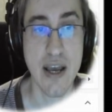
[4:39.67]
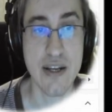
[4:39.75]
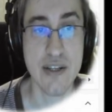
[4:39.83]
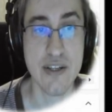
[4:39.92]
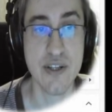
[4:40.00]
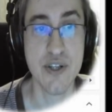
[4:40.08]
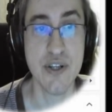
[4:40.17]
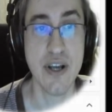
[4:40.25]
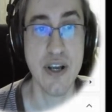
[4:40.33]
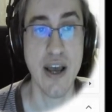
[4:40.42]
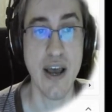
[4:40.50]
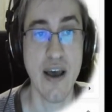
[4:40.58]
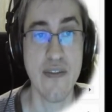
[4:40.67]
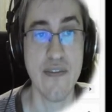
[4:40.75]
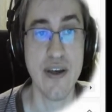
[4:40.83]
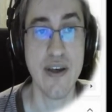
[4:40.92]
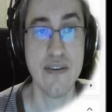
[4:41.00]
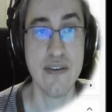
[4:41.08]
any digit
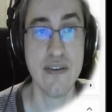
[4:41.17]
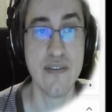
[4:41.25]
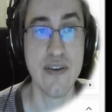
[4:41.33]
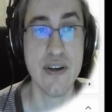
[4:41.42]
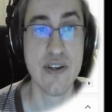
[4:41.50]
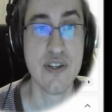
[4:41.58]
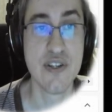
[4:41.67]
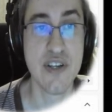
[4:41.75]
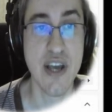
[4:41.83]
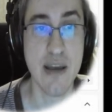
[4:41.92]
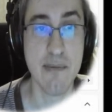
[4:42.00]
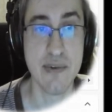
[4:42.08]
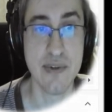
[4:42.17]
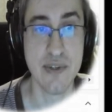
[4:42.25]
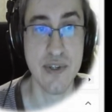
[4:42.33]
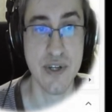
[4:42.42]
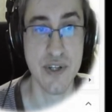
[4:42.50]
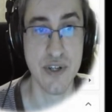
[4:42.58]
and then the same
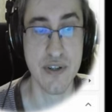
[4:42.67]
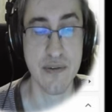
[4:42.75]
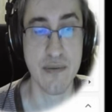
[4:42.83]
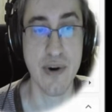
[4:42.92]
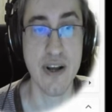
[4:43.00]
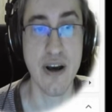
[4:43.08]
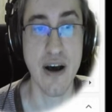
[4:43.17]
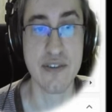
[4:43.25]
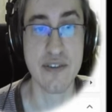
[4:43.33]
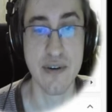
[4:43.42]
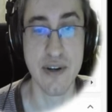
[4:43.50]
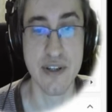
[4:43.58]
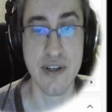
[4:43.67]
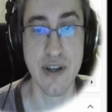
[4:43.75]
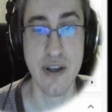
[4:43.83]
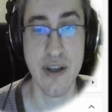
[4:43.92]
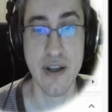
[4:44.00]
digit right after it.